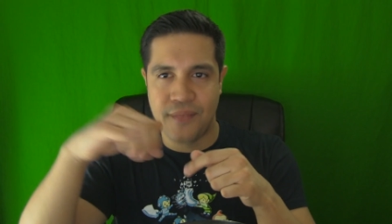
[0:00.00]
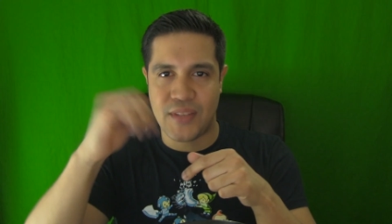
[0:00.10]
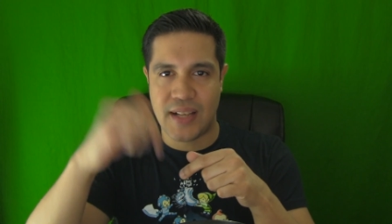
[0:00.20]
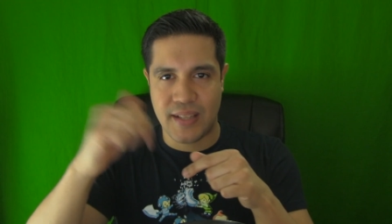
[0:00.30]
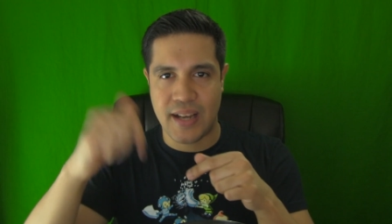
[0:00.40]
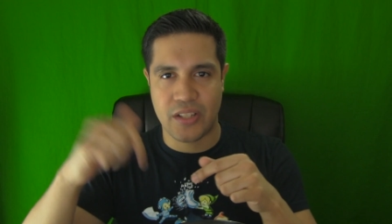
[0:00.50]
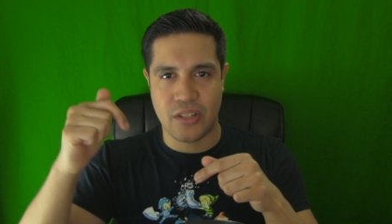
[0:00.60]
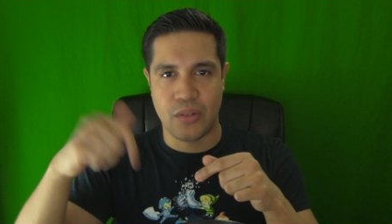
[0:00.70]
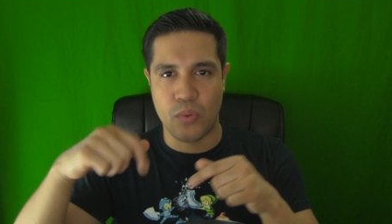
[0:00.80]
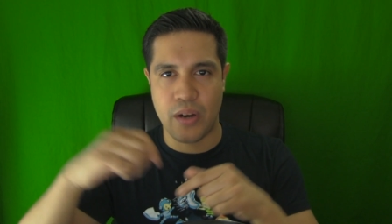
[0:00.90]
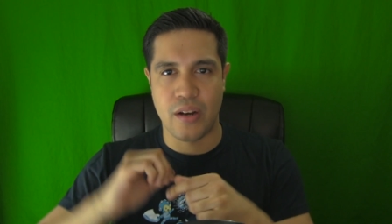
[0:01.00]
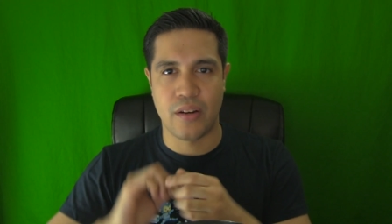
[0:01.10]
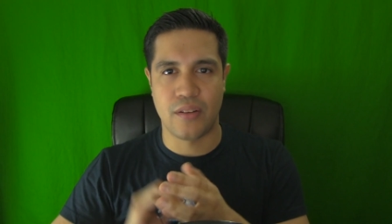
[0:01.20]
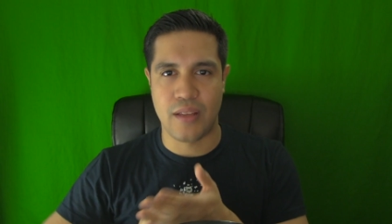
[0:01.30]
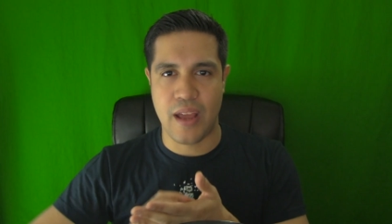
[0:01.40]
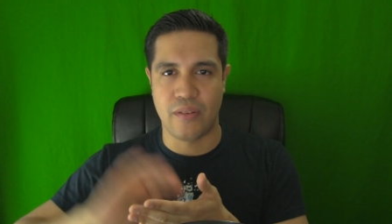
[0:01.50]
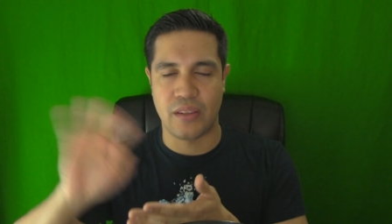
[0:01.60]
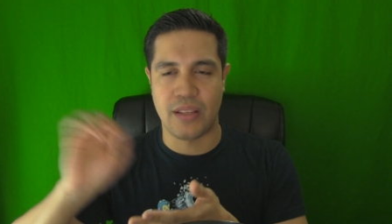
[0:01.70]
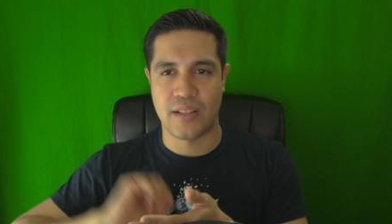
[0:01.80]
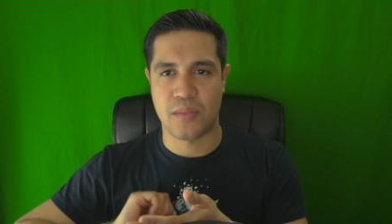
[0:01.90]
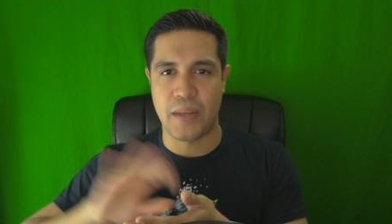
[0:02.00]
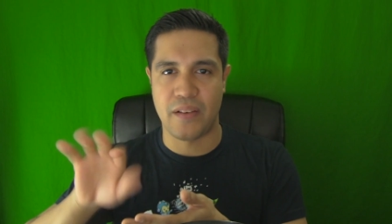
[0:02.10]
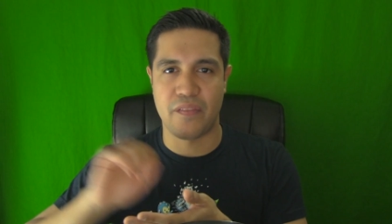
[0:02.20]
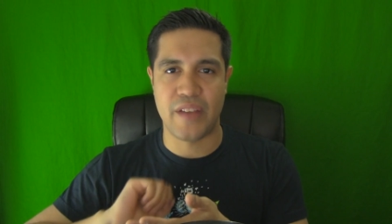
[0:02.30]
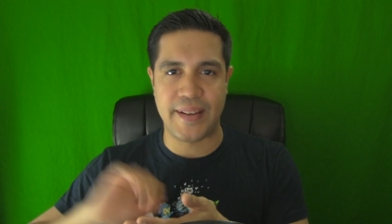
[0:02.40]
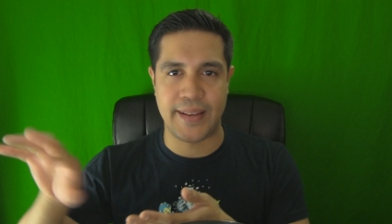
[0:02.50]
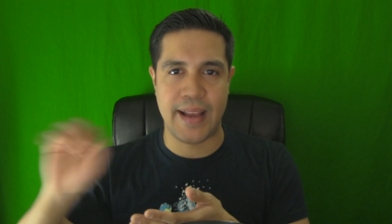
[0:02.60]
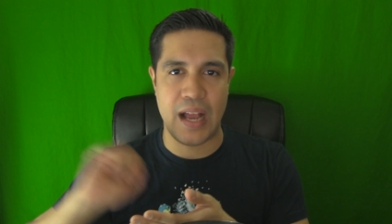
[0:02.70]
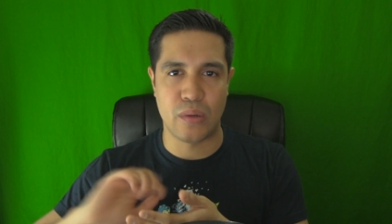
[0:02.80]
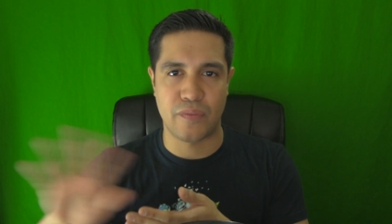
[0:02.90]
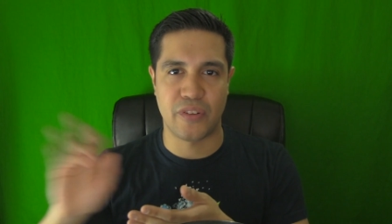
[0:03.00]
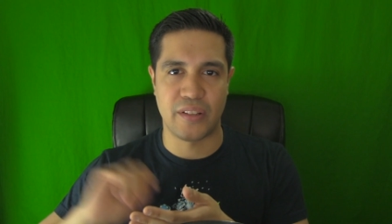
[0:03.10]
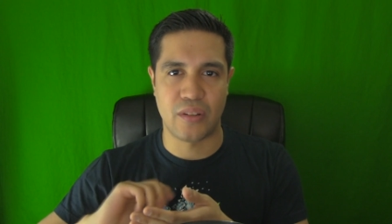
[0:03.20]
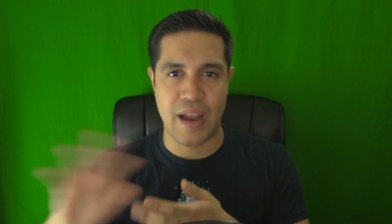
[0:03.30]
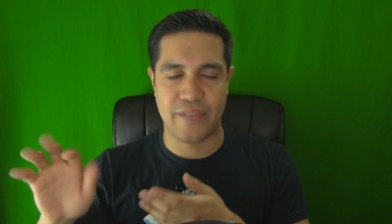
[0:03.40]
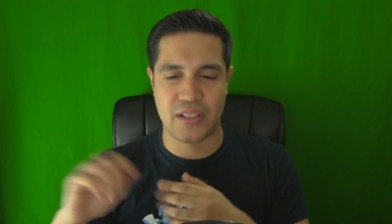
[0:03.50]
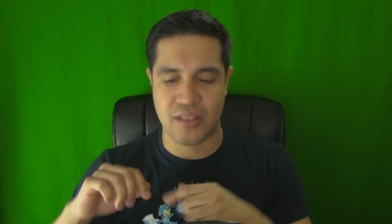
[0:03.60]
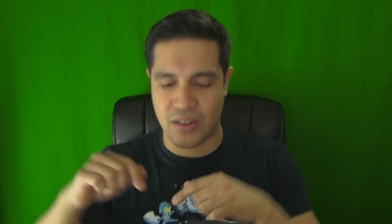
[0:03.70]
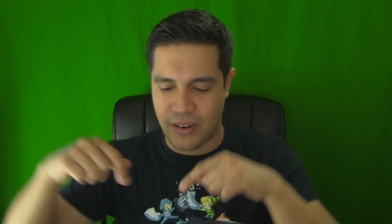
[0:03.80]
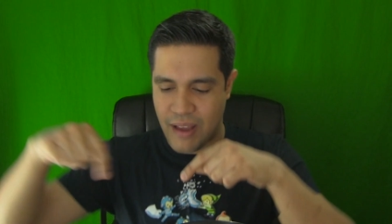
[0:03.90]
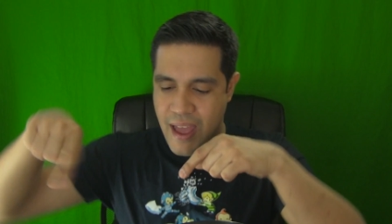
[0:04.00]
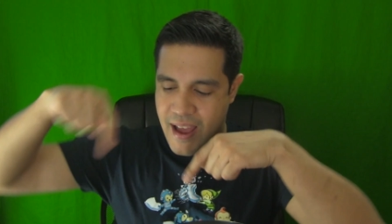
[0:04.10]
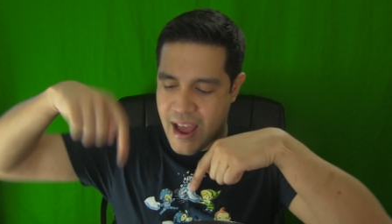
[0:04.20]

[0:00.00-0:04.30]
That's actually where everything is being vented out for the graphics card.